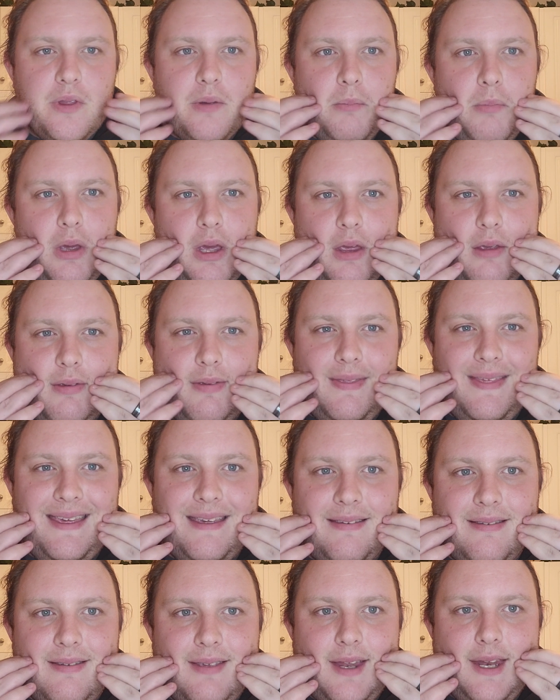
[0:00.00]
Because the
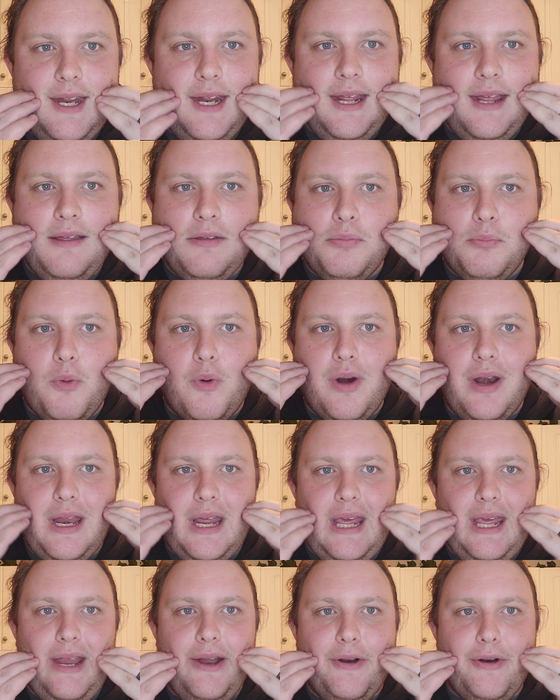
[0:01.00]
acidity is more in
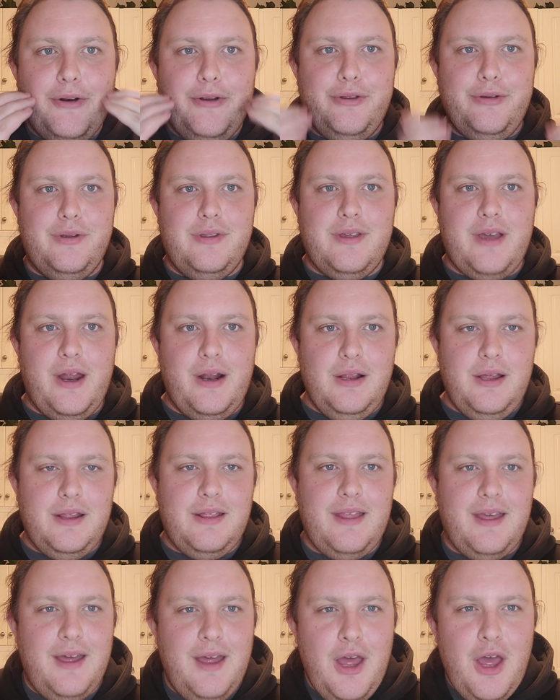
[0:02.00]
here, so it's kind of like
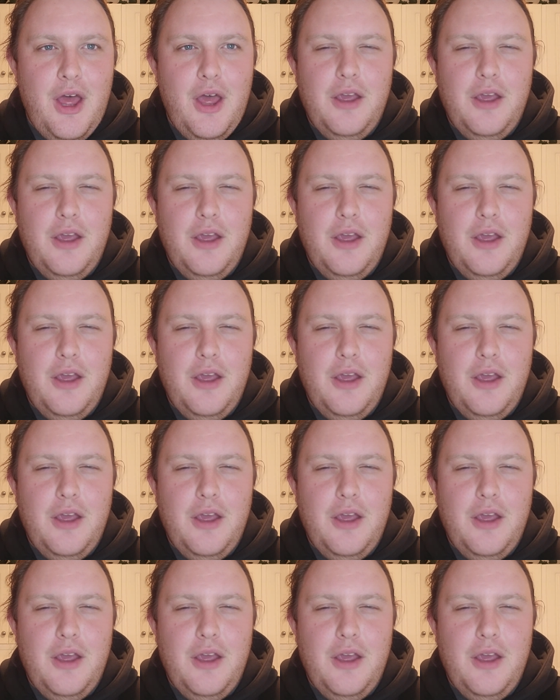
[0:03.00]
the,